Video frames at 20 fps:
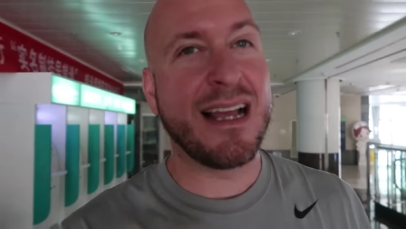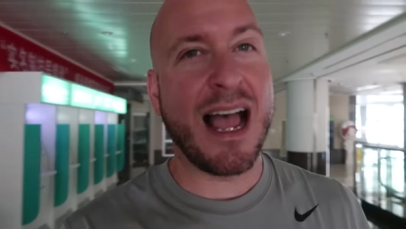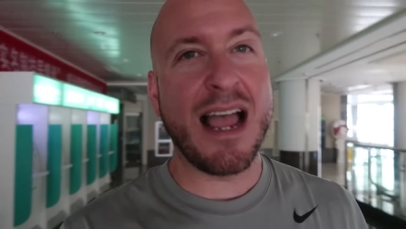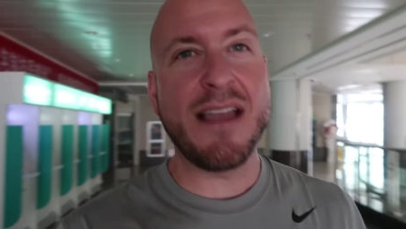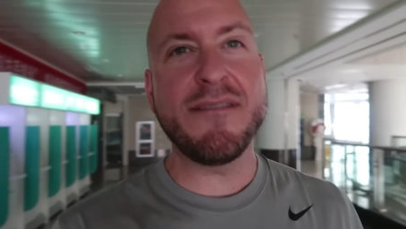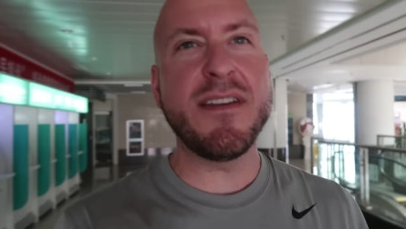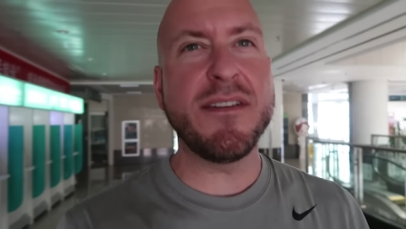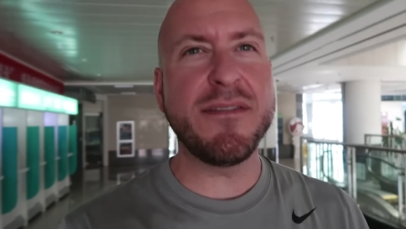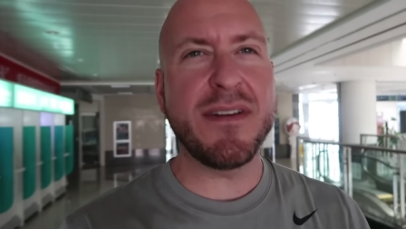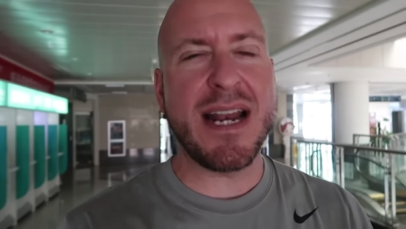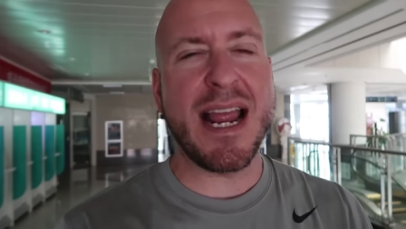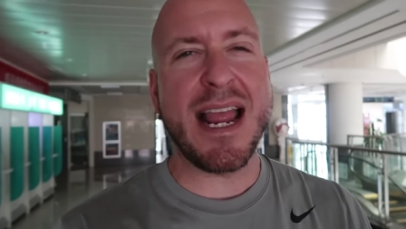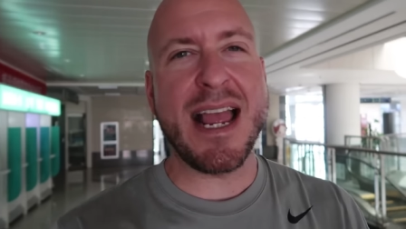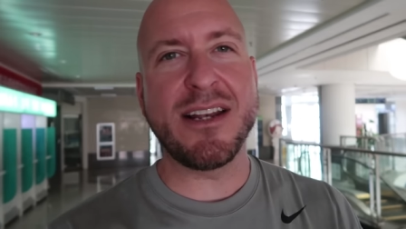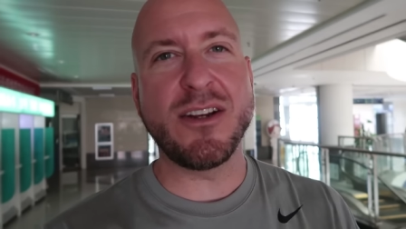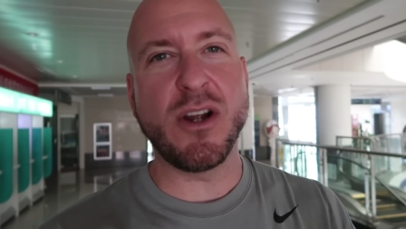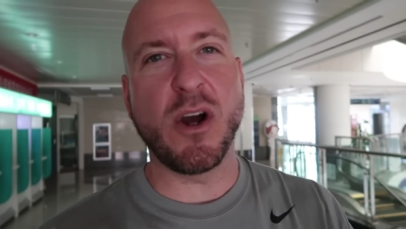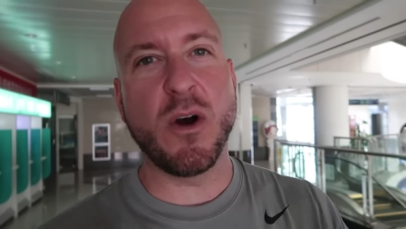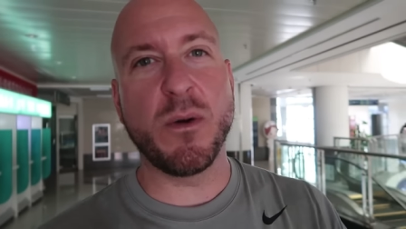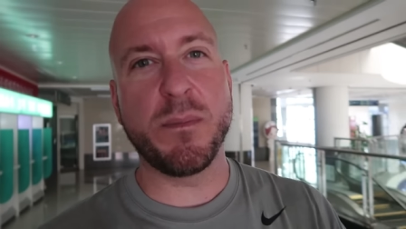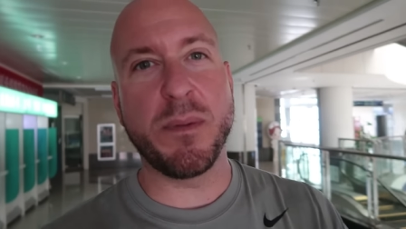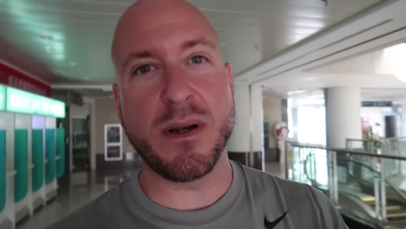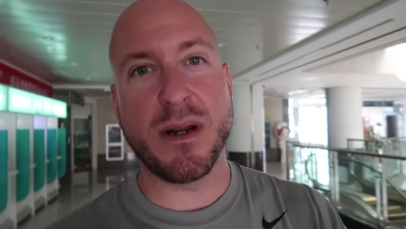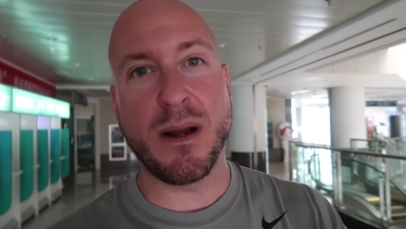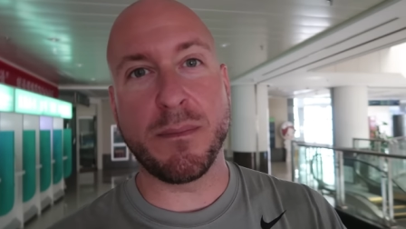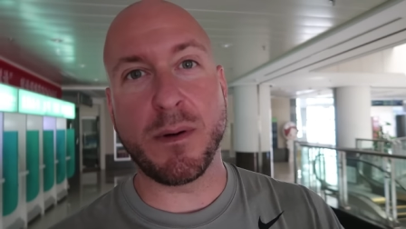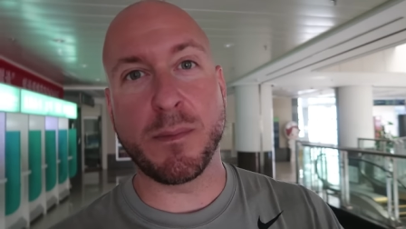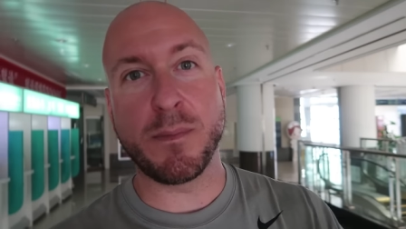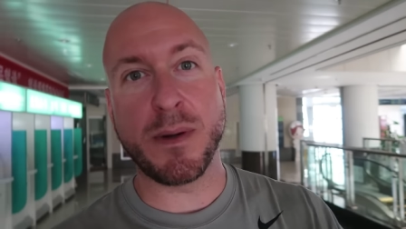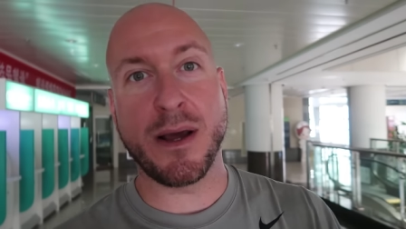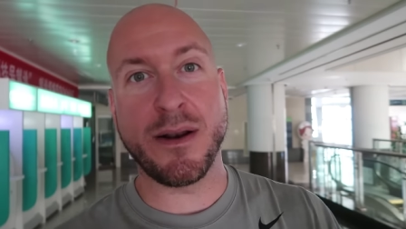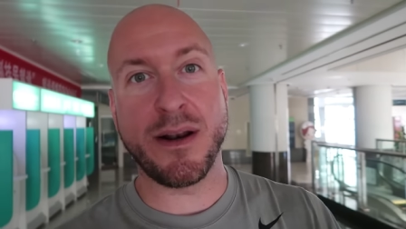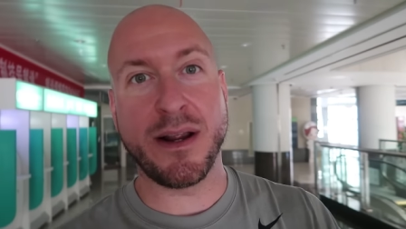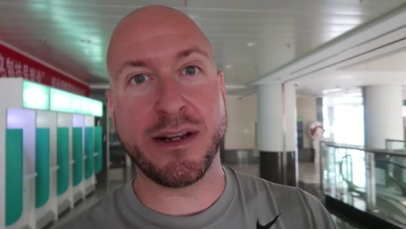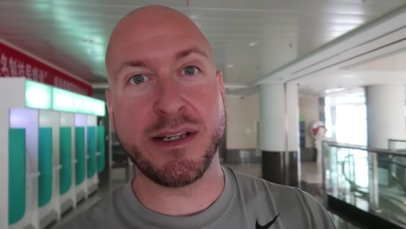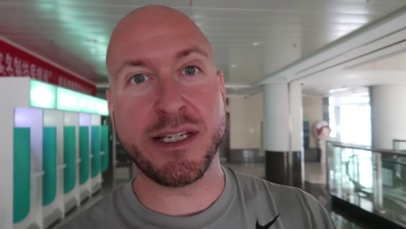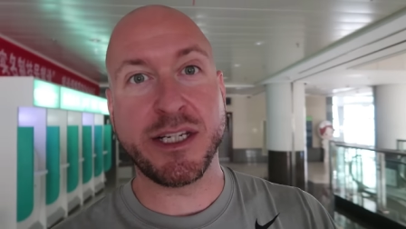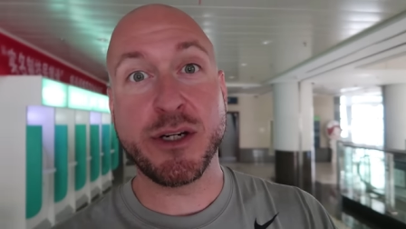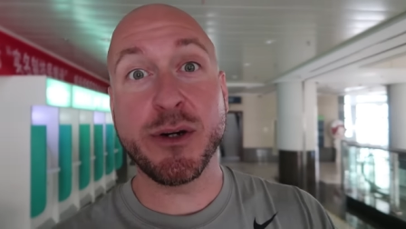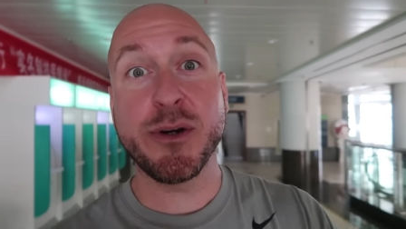I've even had to open up about
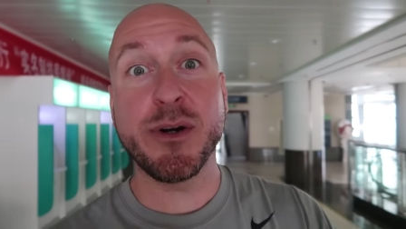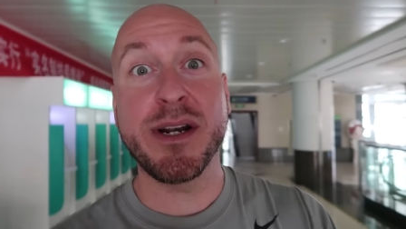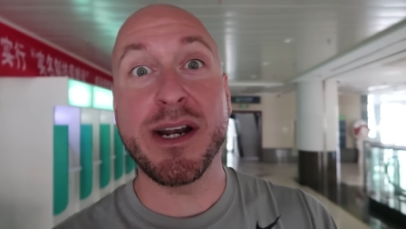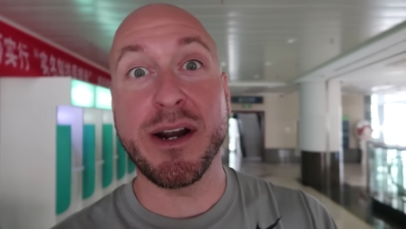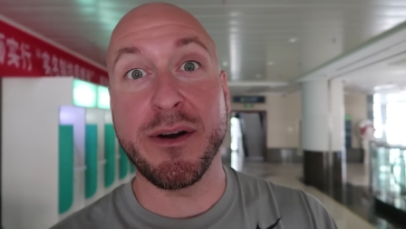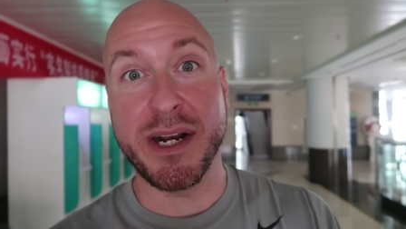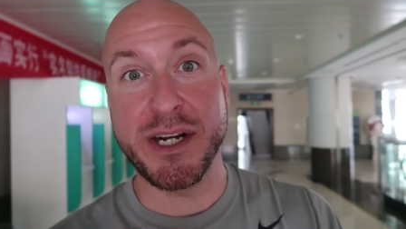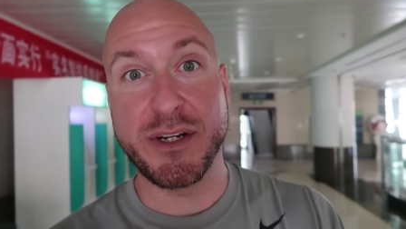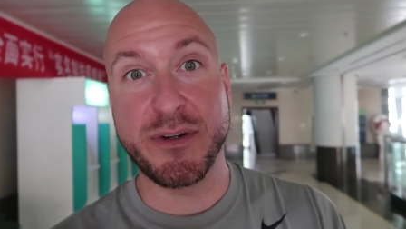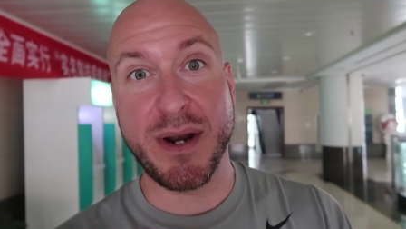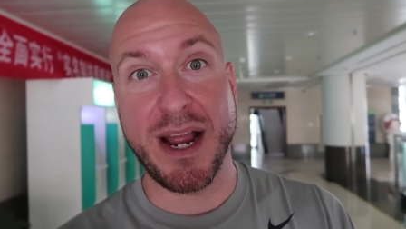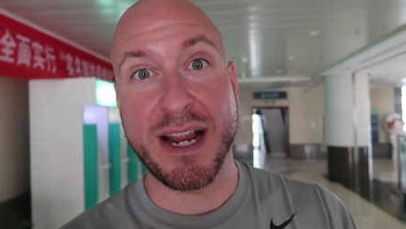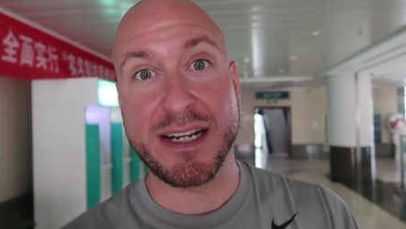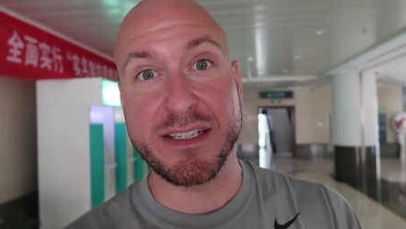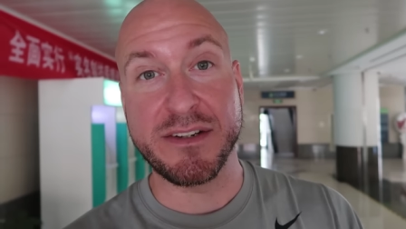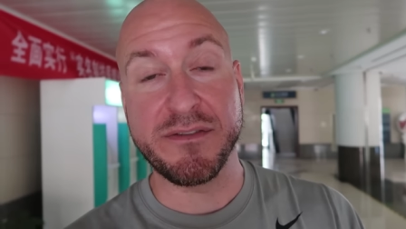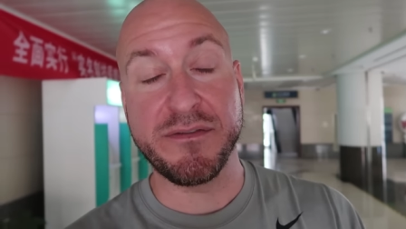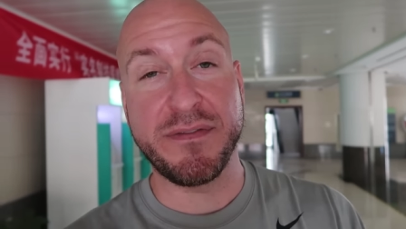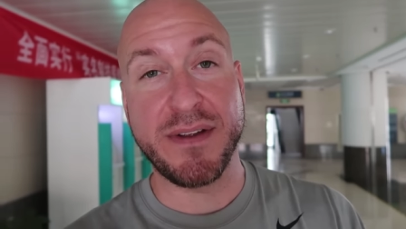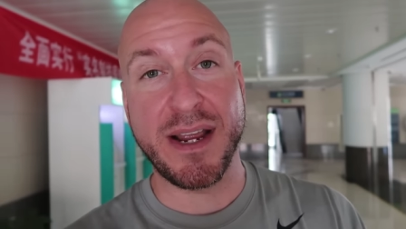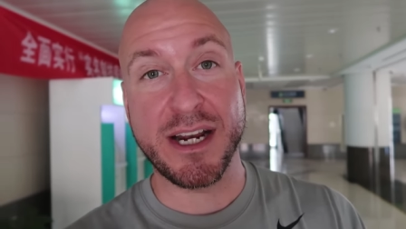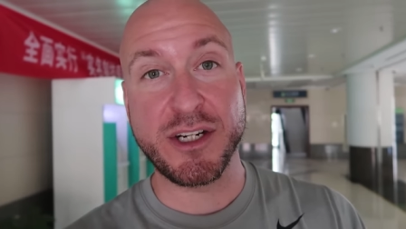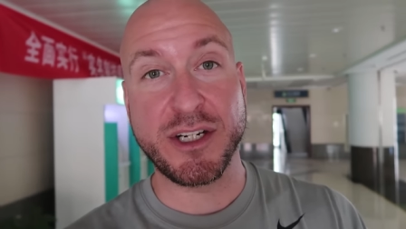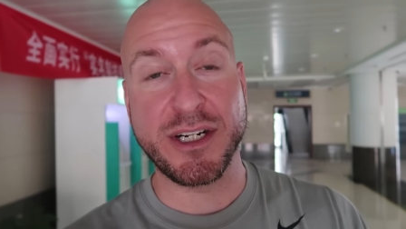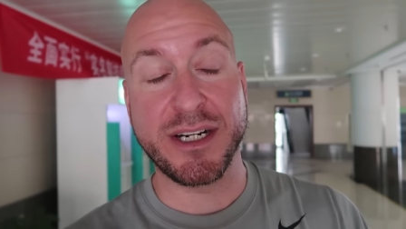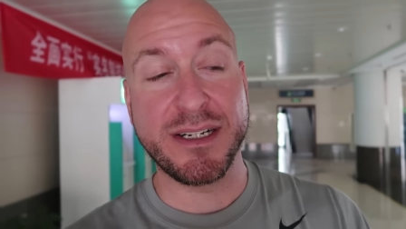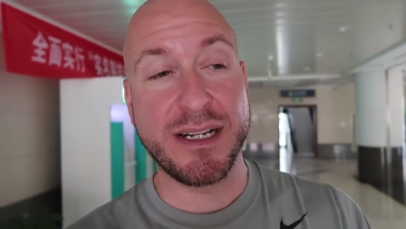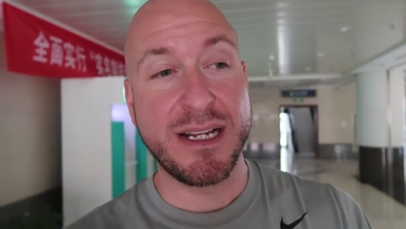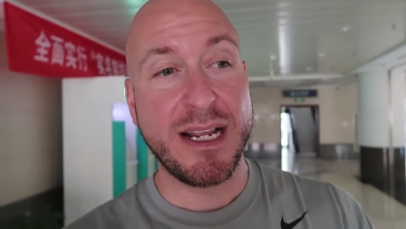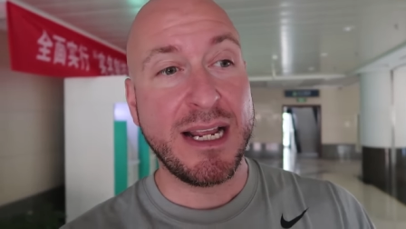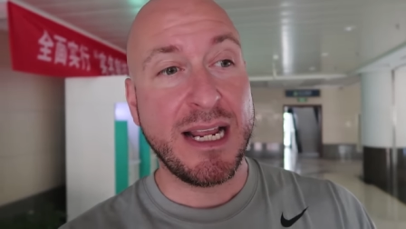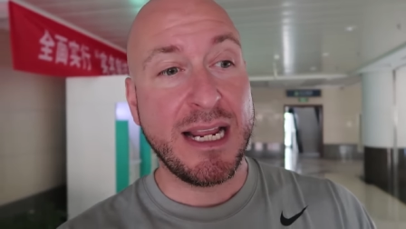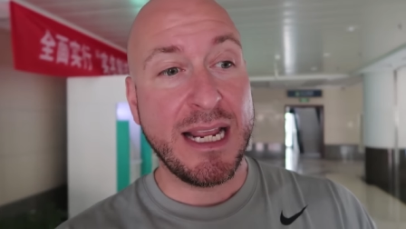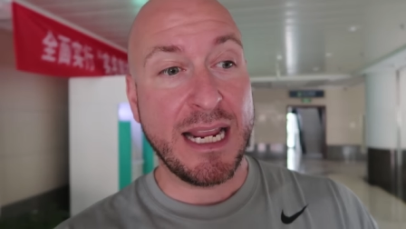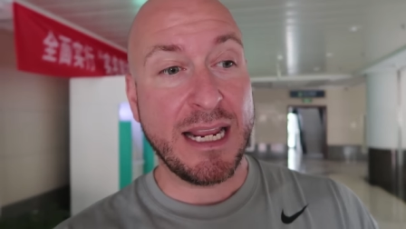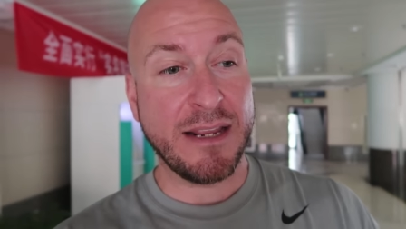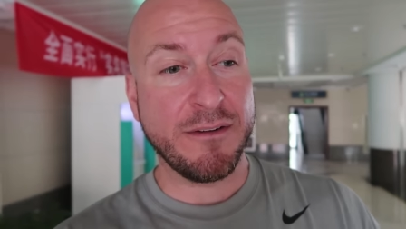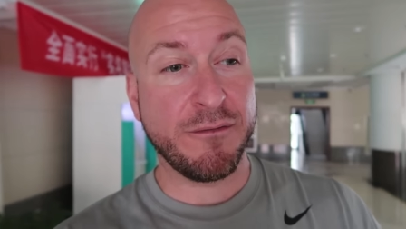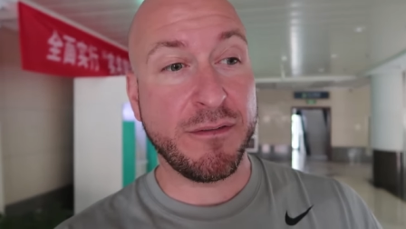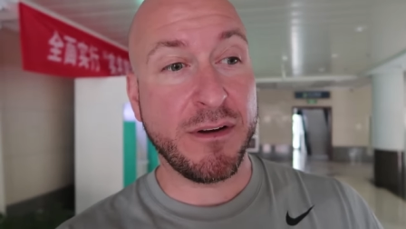a urinary tract infection
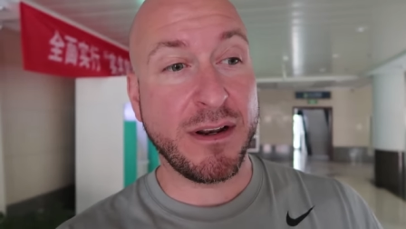in